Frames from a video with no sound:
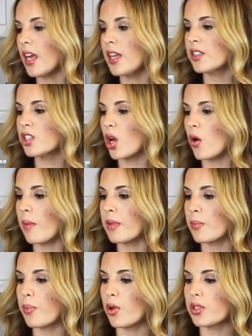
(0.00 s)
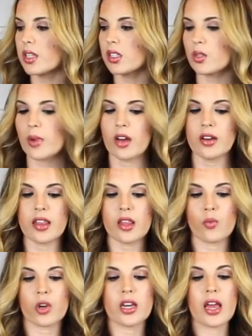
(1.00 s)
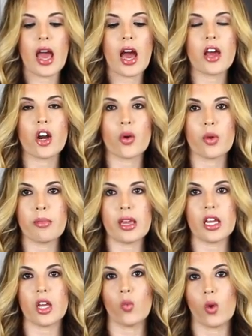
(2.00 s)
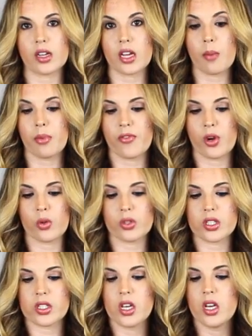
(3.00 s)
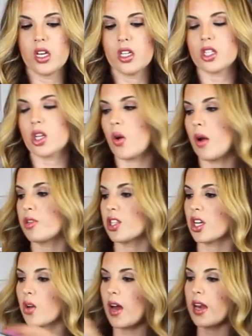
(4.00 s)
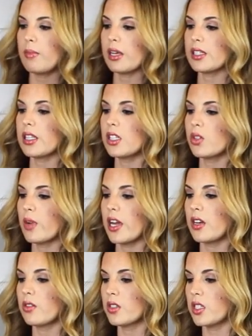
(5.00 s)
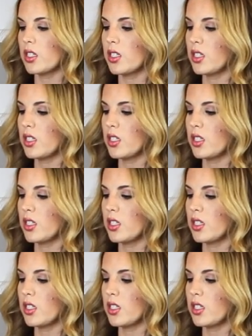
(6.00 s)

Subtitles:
And so I'm going to pulse this around, and then we're going to add our remaining 1 cup of oats. So I'm just going to go ahead and mix this around.